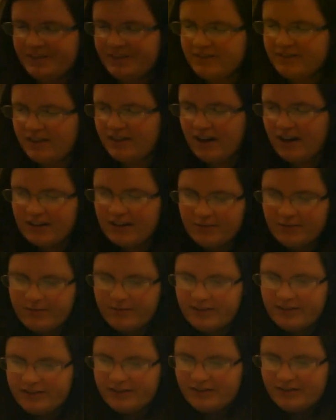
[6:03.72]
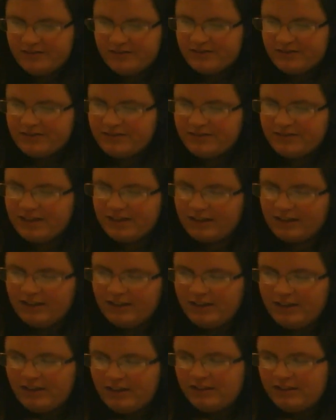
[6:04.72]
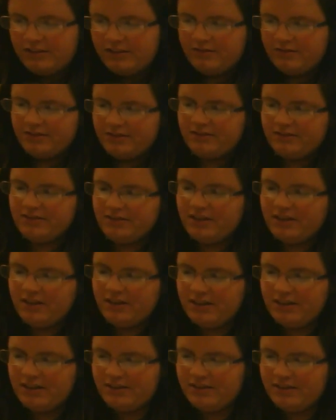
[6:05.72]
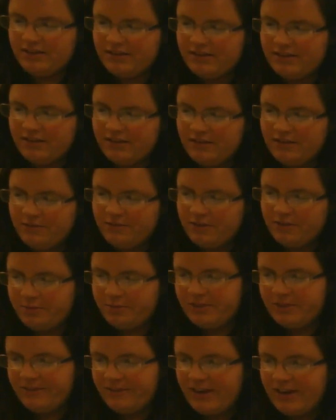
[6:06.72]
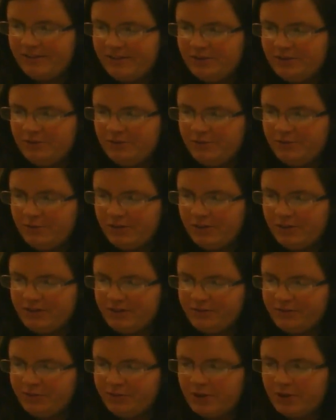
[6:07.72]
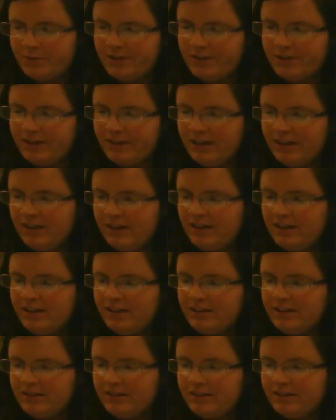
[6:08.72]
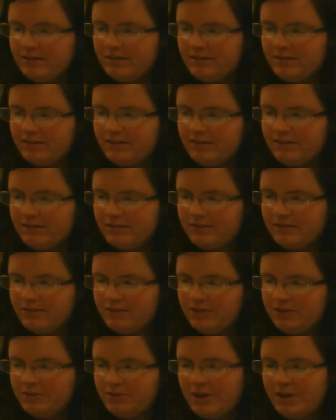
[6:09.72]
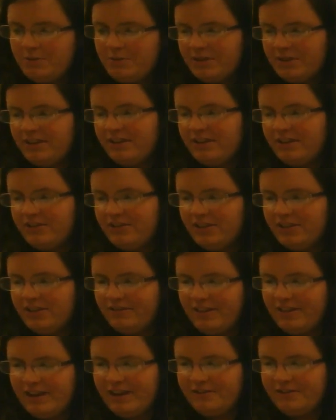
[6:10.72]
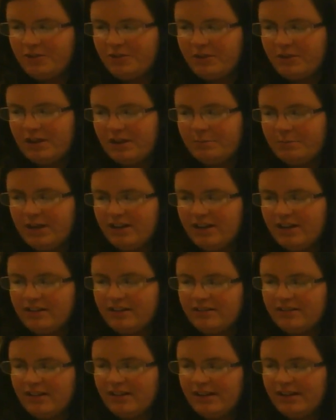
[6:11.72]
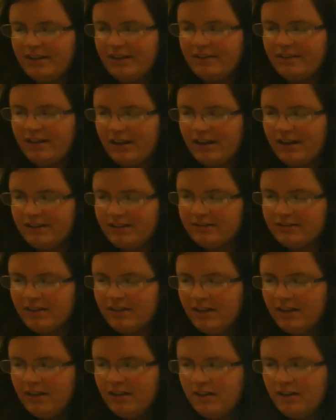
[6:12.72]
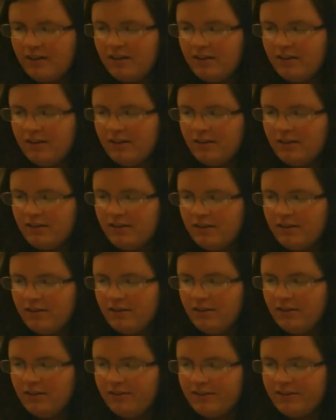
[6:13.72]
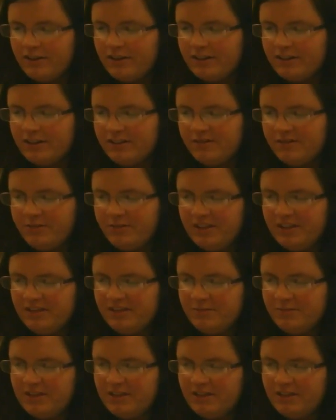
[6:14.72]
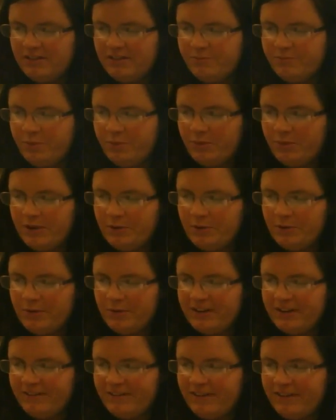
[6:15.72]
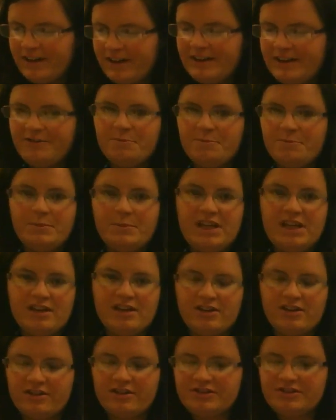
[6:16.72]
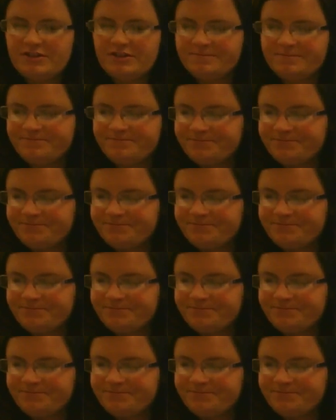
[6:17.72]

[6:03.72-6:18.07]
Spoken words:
says a hockey player uses a stick to exert a constant 4.5 Newton force forward and to a 105 gram puck sliding on ice over a displacement of 0.15 meters